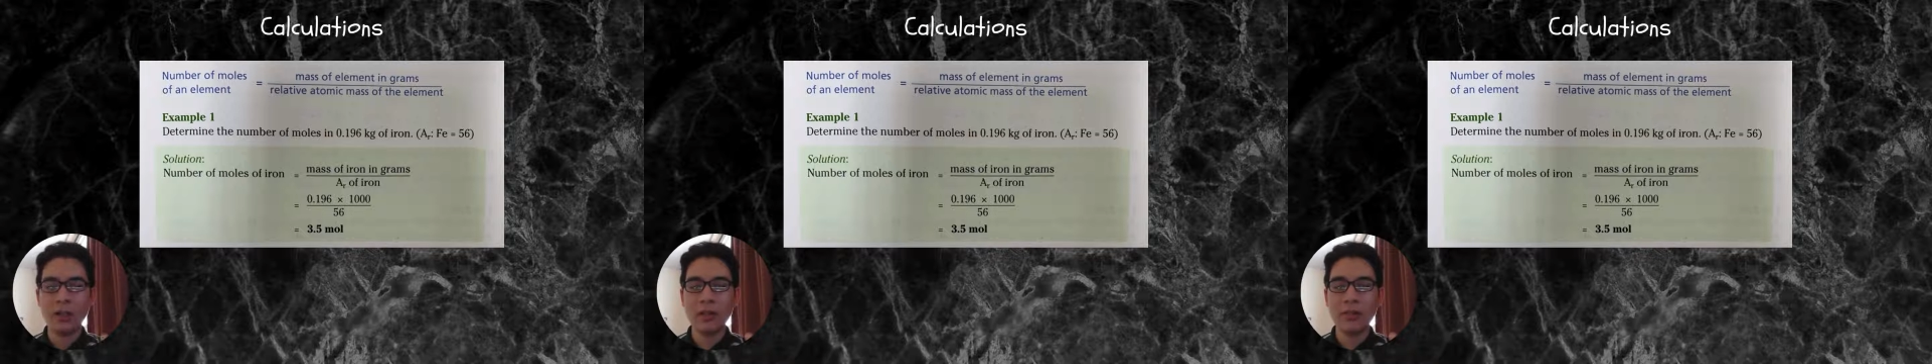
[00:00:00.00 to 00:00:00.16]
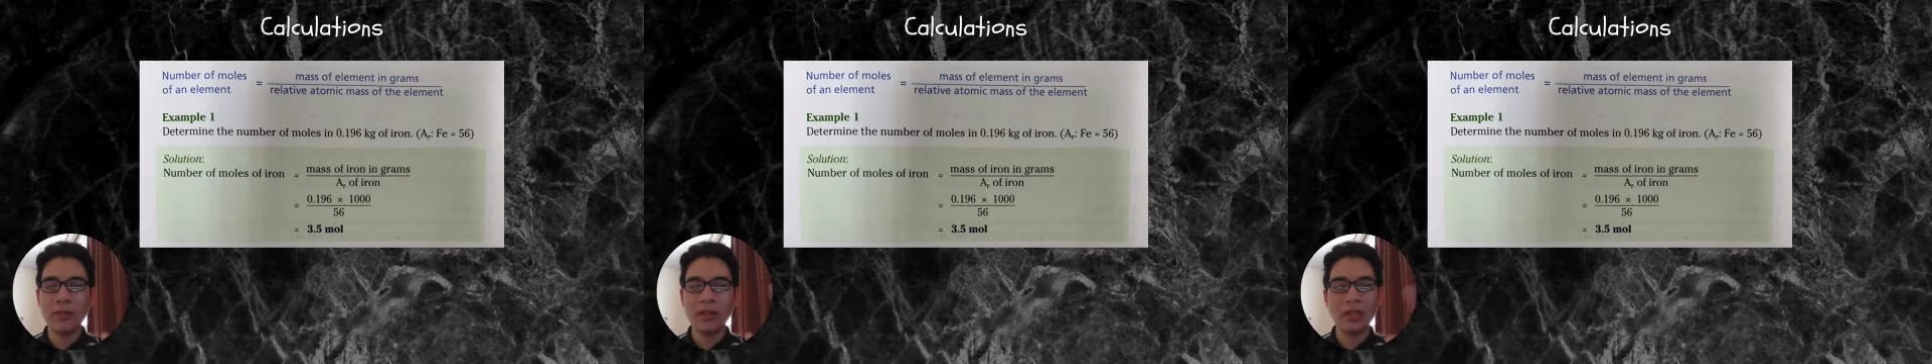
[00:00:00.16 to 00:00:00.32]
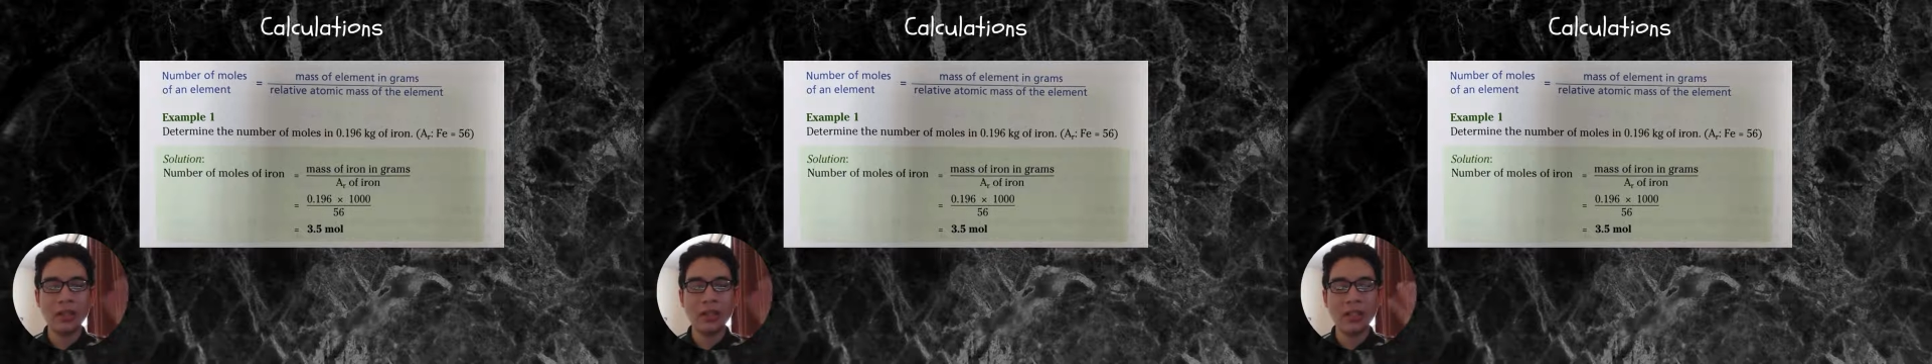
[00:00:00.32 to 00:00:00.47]

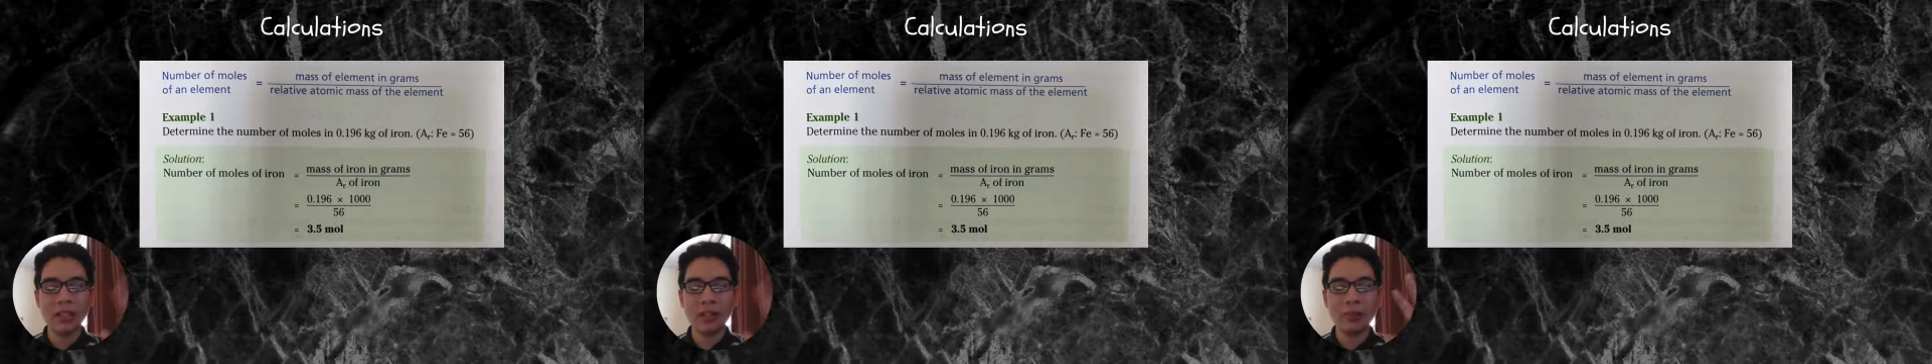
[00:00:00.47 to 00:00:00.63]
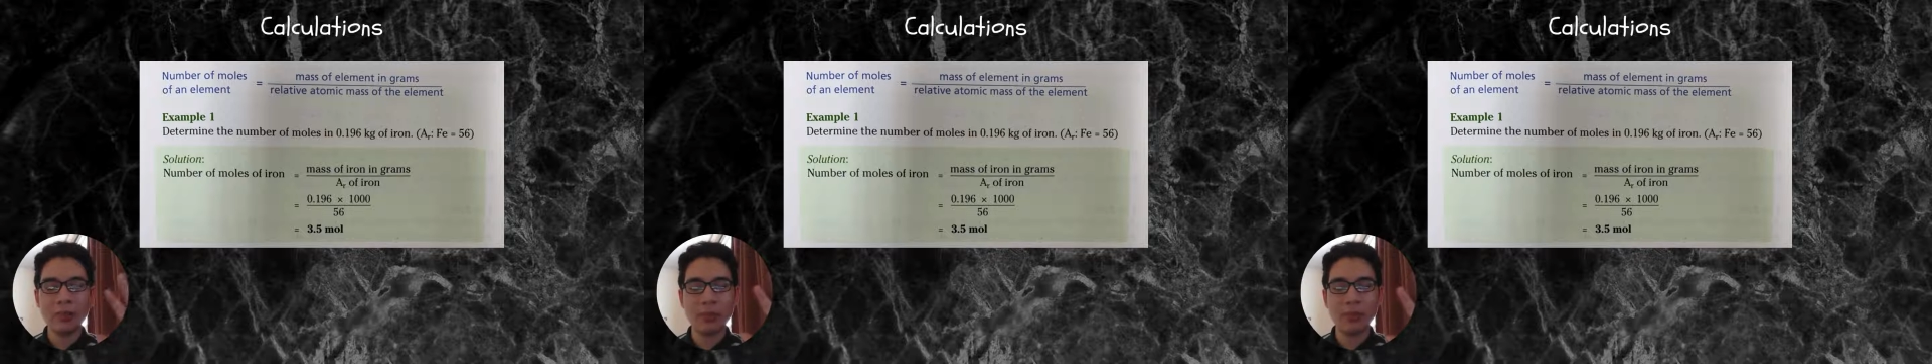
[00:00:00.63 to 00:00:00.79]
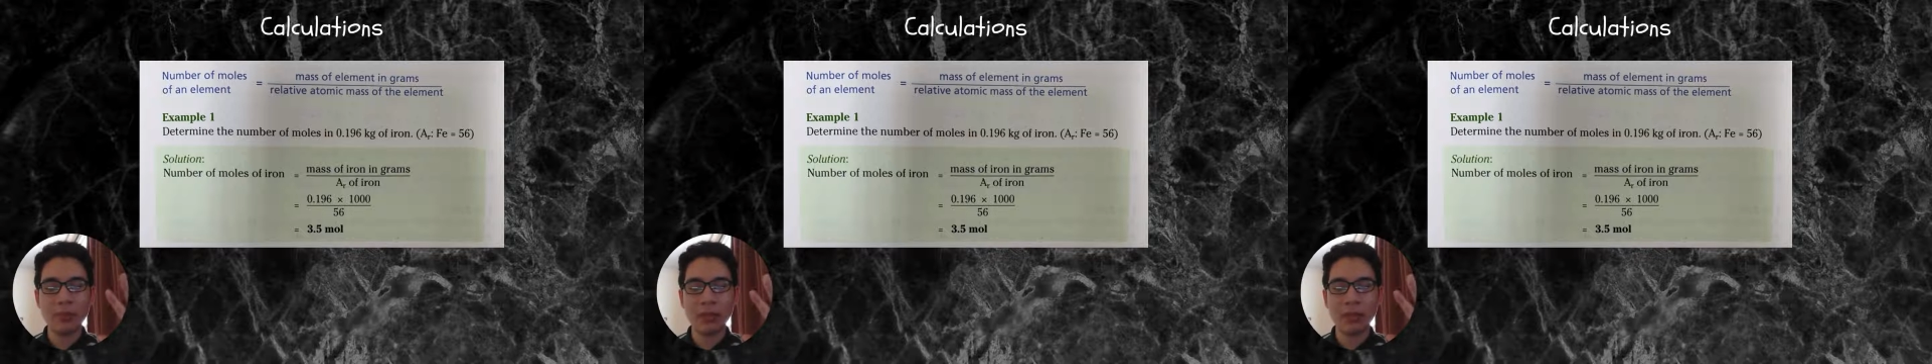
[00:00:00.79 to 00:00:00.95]
If
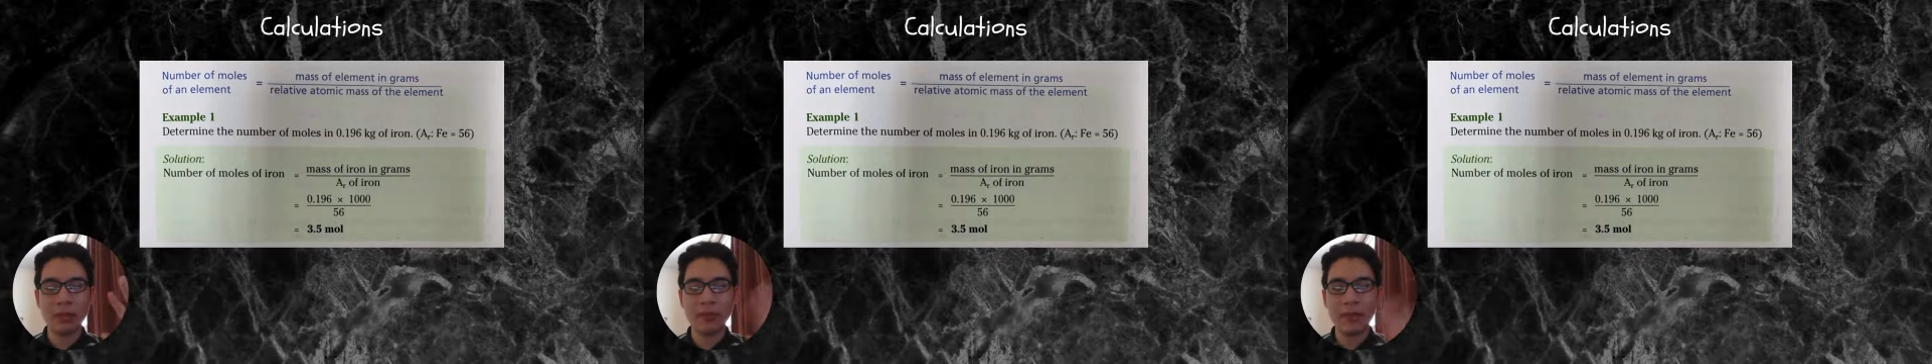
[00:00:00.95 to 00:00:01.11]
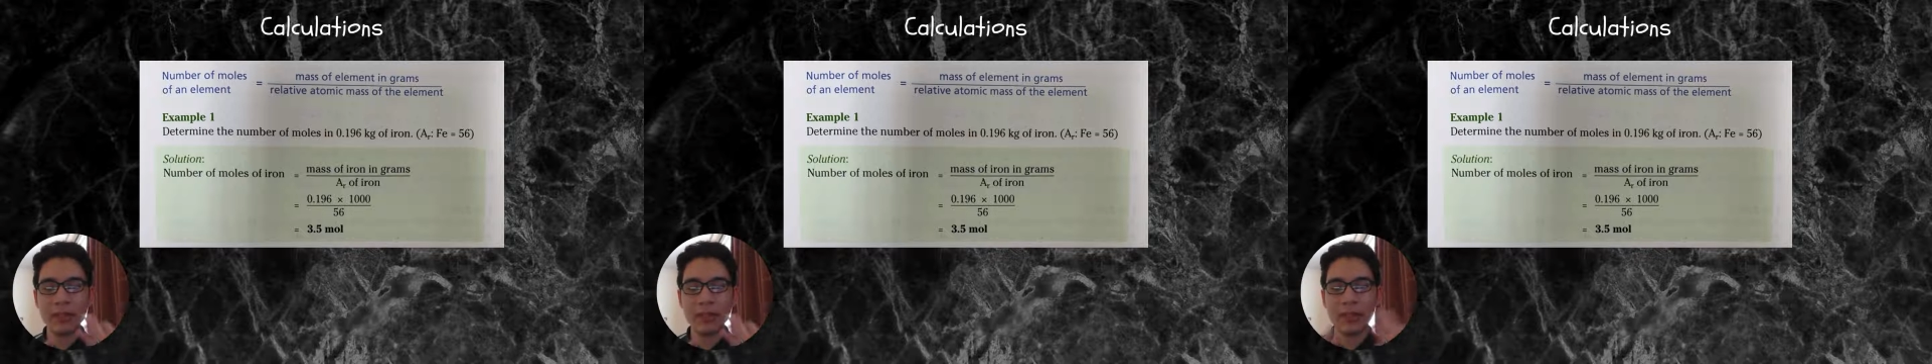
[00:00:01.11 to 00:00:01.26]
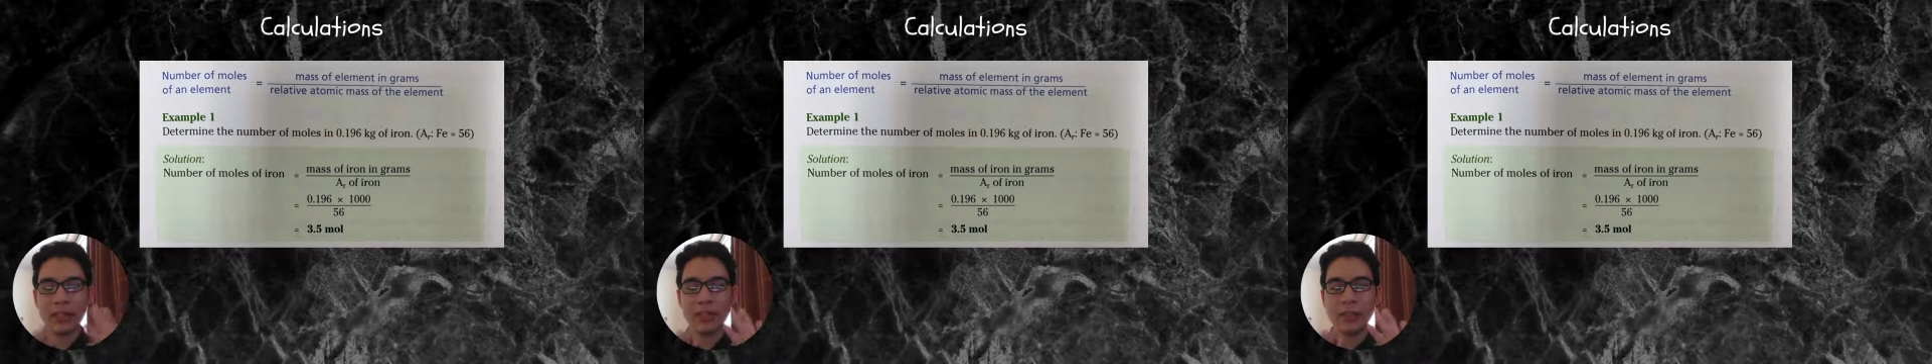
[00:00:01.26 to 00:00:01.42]

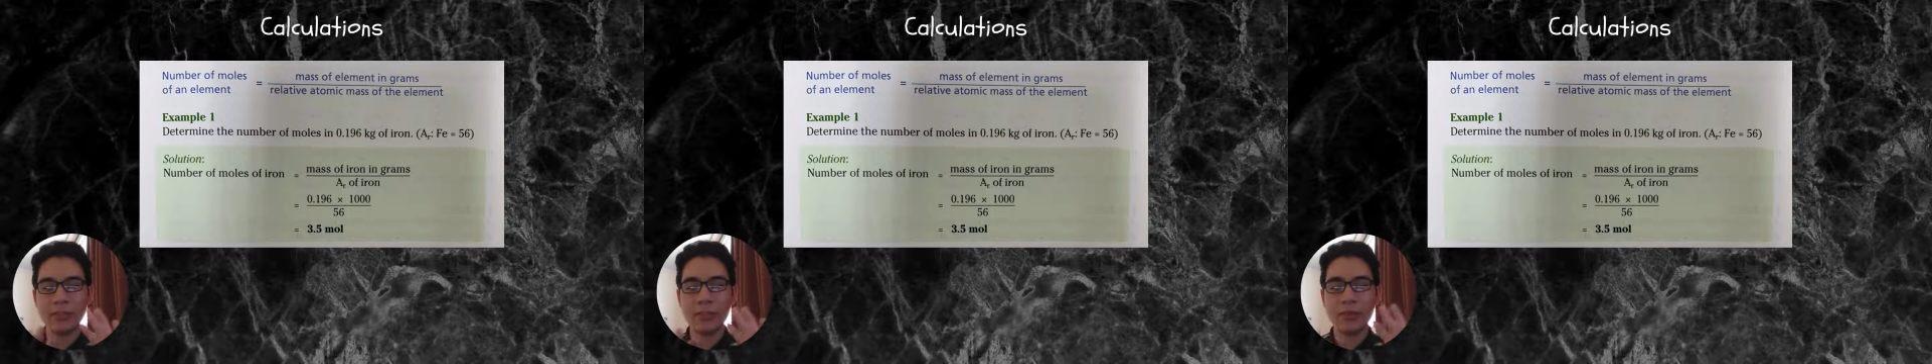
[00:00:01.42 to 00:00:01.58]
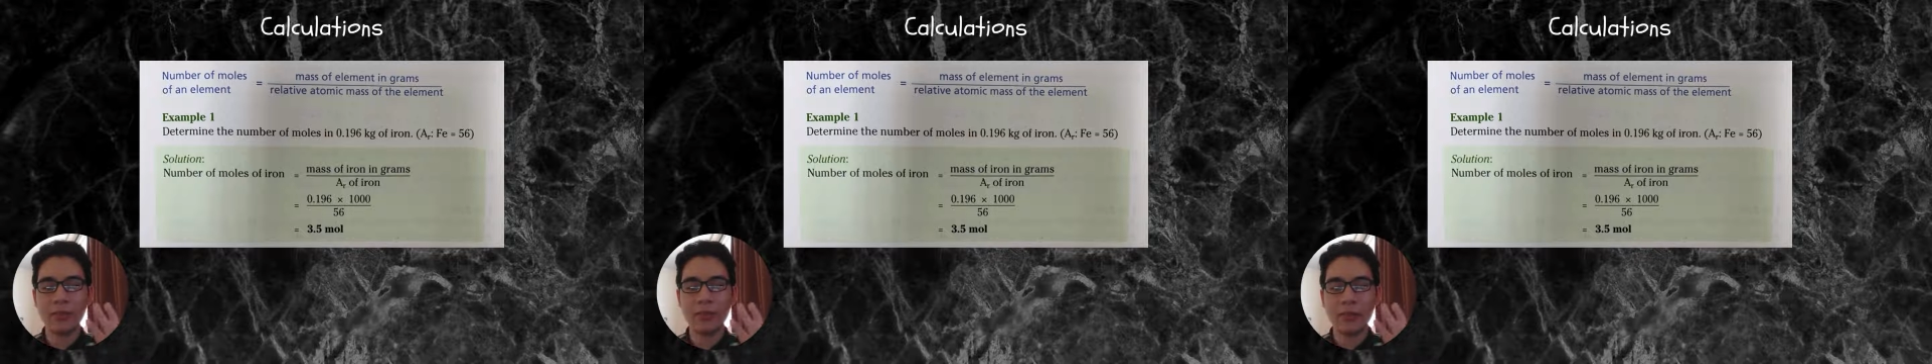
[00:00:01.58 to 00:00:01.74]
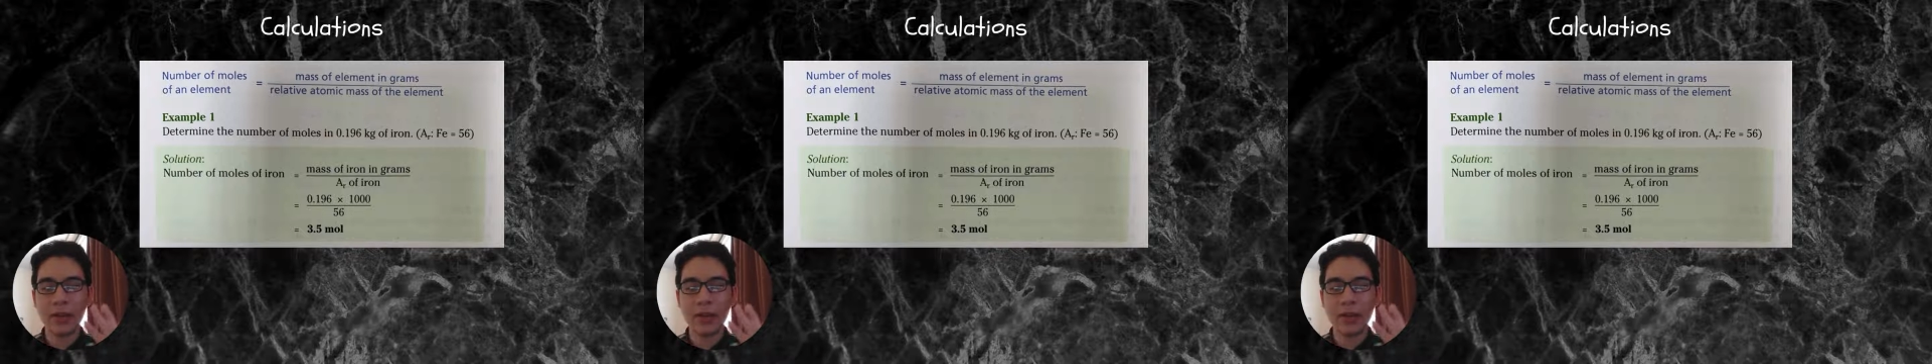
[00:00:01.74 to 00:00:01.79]
it